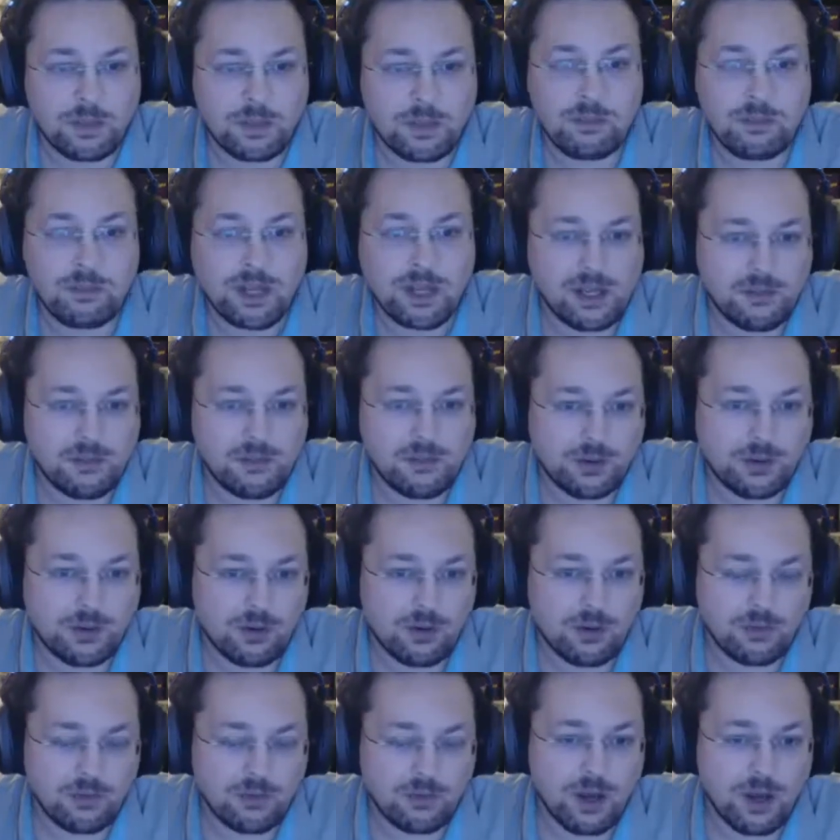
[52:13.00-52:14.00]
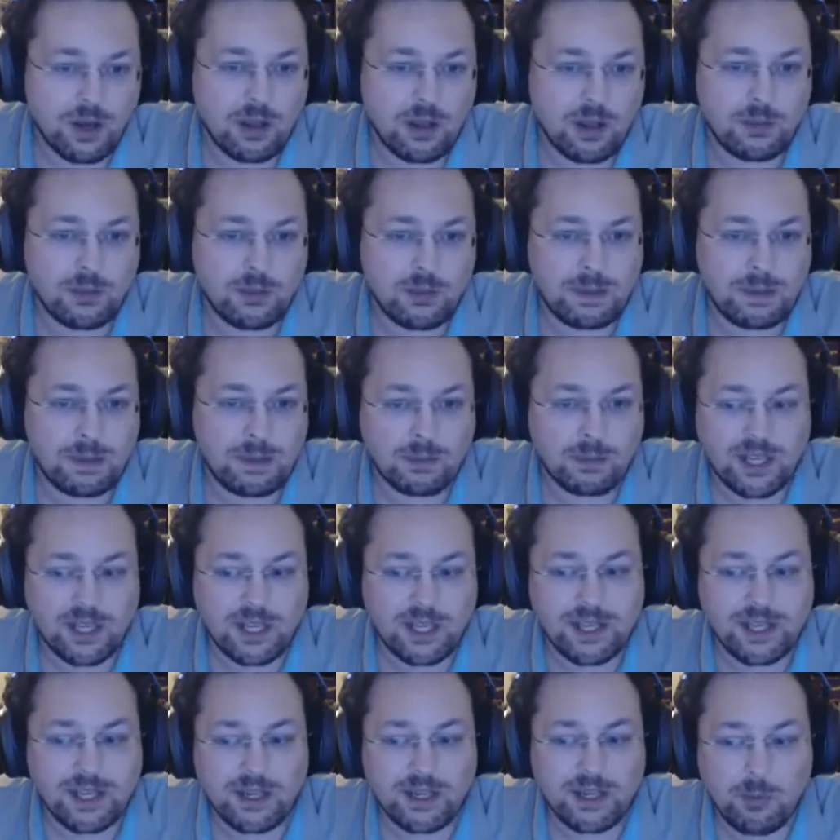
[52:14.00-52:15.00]
money for people
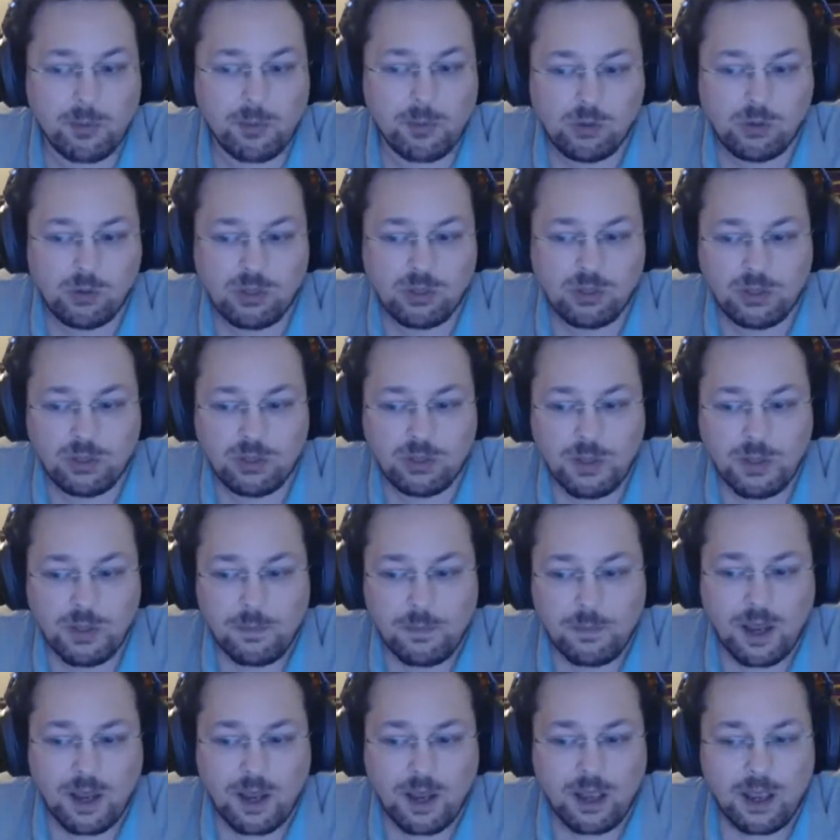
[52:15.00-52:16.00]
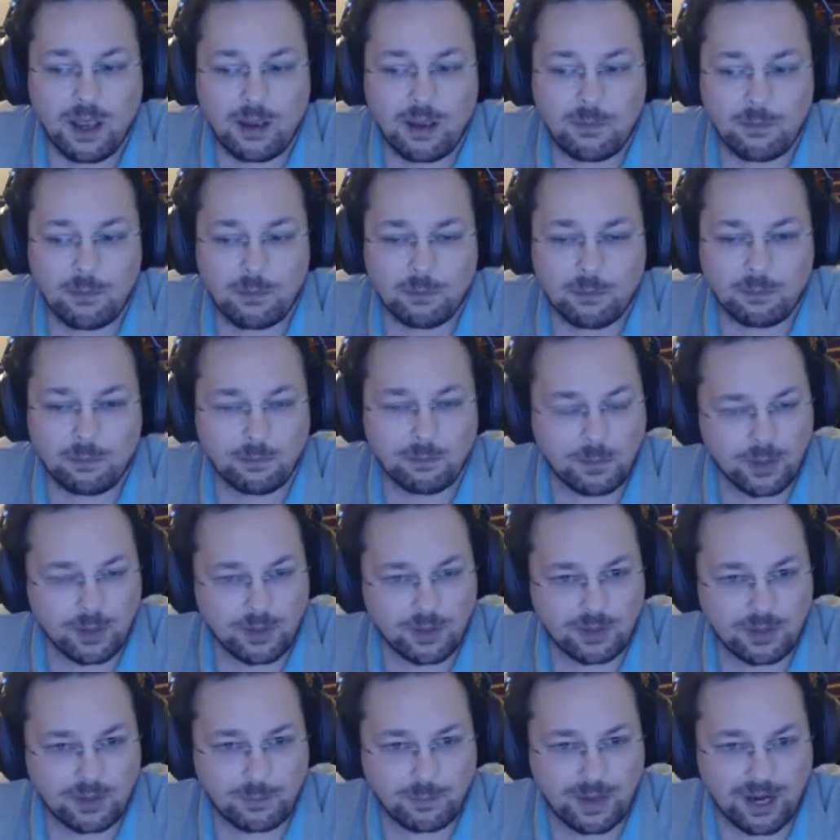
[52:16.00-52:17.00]
kicking a ball.
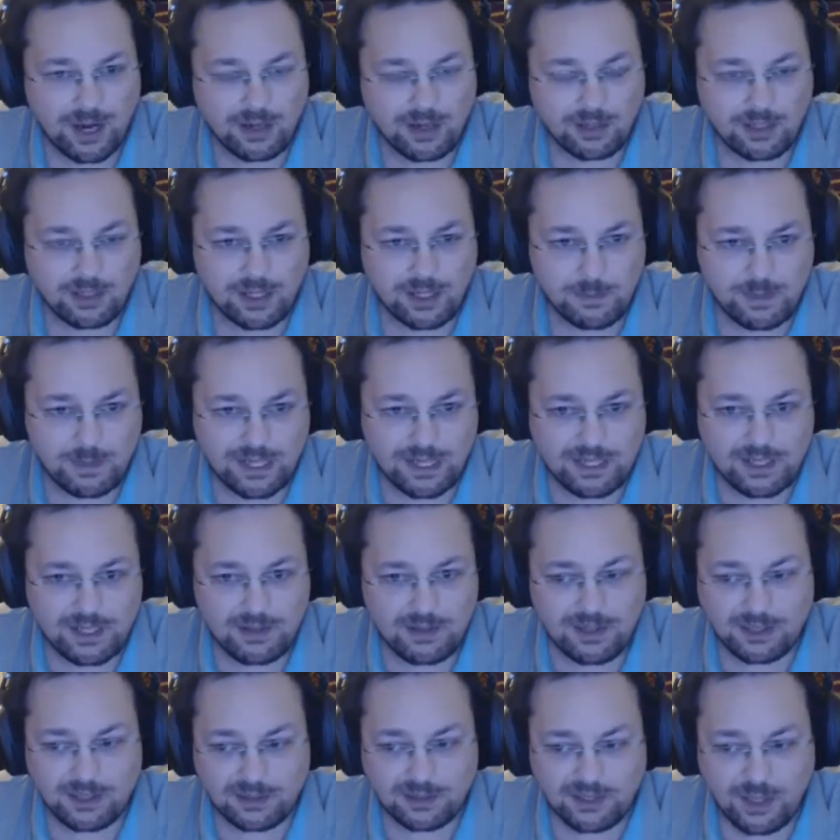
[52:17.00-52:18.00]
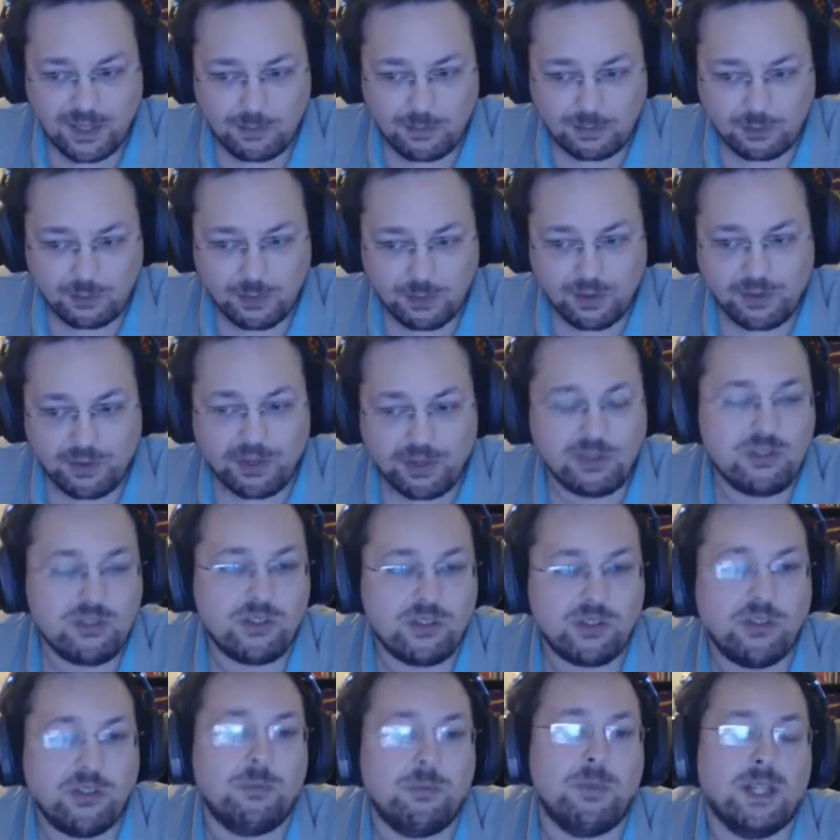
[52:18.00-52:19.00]
But apparently BT thinks that was worth
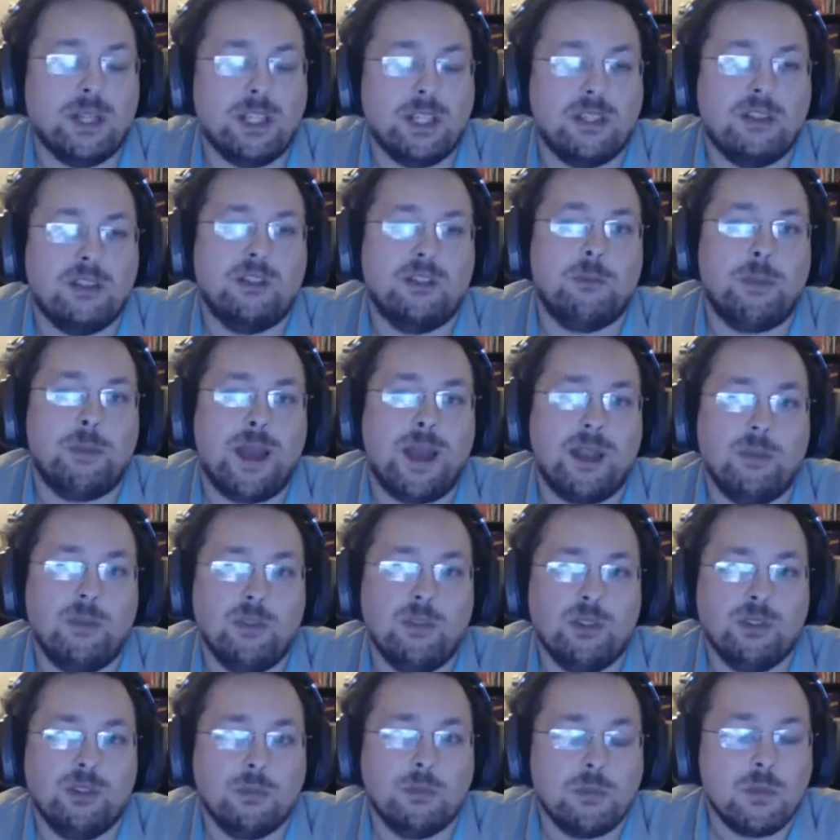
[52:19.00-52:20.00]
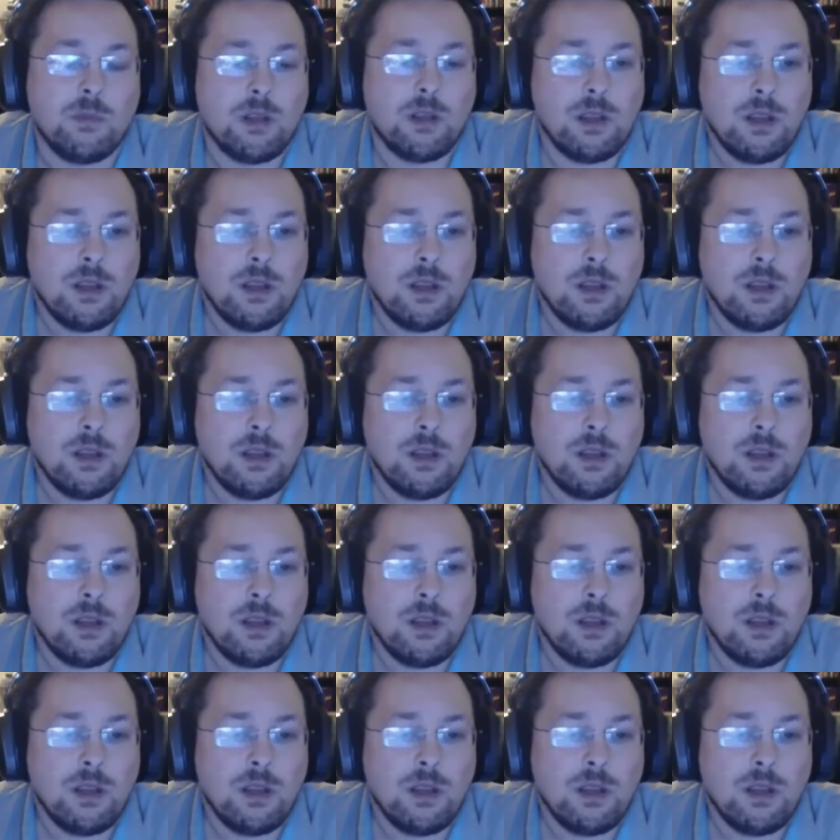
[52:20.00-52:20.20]
hundreds of millions of pounds.